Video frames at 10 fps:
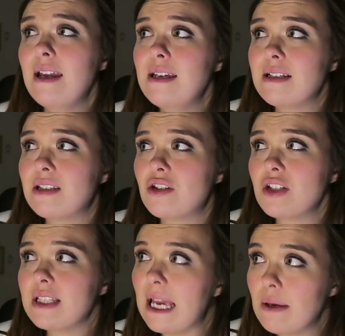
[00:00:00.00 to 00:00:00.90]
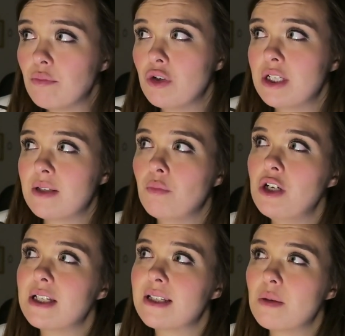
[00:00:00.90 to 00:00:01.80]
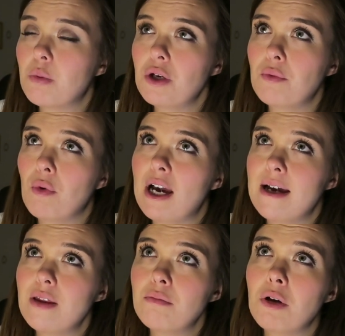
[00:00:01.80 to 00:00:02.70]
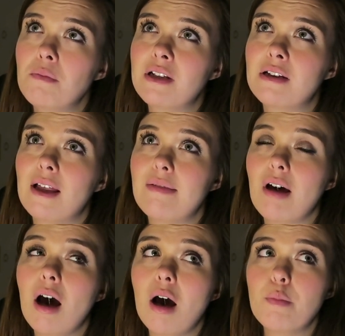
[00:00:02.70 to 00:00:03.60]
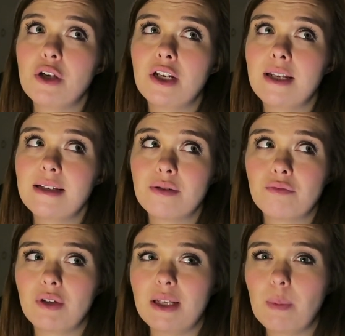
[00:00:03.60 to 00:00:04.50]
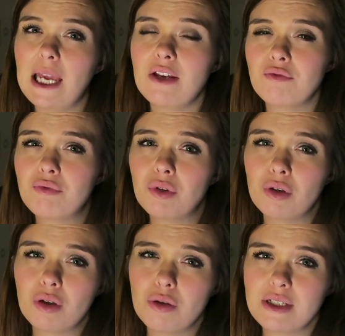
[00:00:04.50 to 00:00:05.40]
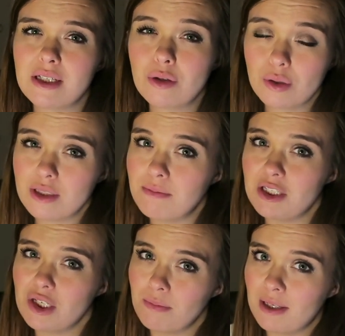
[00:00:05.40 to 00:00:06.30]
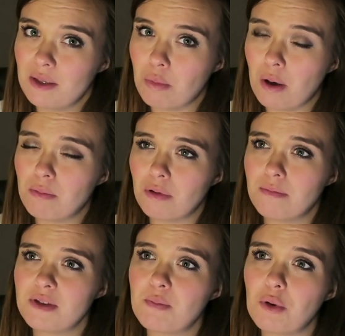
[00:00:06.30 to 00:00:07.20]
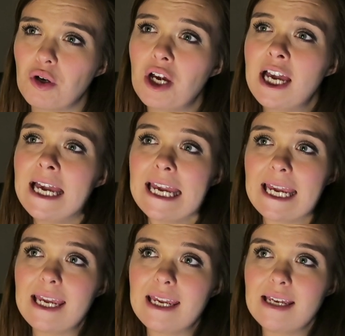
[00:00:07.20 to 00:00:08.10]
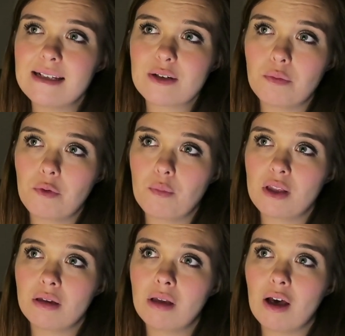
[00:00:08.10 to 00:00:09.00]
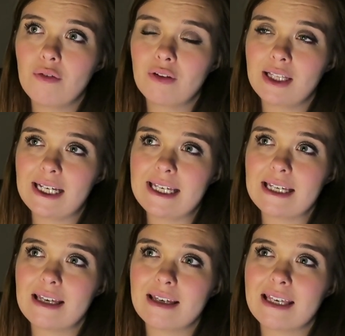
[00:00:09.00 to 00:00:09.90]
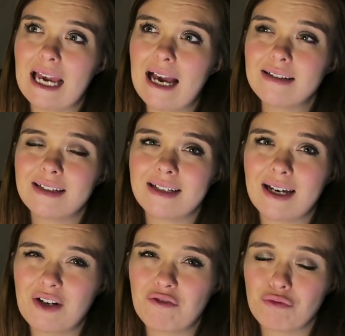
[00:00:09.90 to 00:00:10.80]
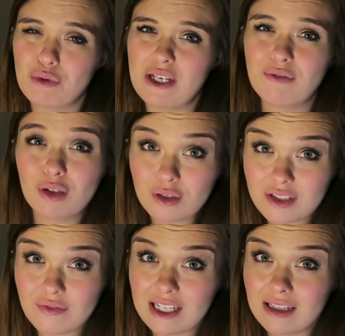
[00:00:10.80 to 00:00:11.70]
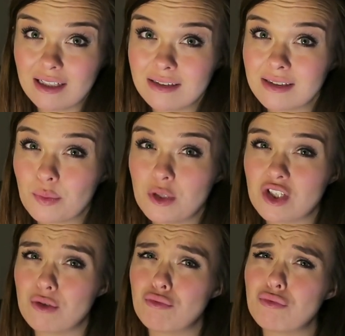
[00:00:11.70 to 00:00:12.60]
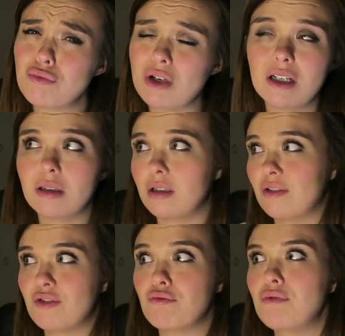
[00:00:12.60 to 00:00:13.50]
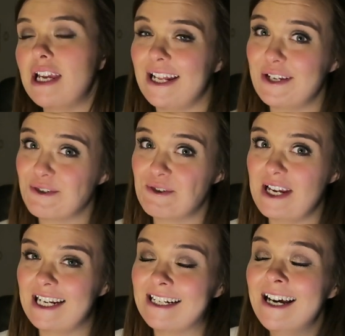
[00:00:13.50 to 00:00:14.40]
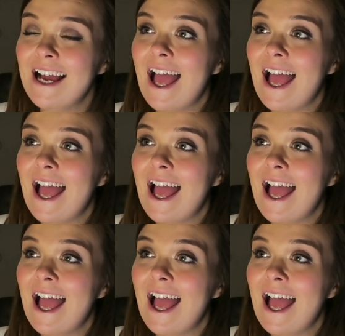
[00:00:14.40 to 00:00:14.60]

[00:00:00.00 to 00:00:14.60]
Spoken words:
It's just getting worse and worse to the point where at the moment, like, the heartburn isn't really painful or isn't causing me too many problems, but it is coming with a lot of, like, gas and kind of reflux feelings, which are it's really annoying.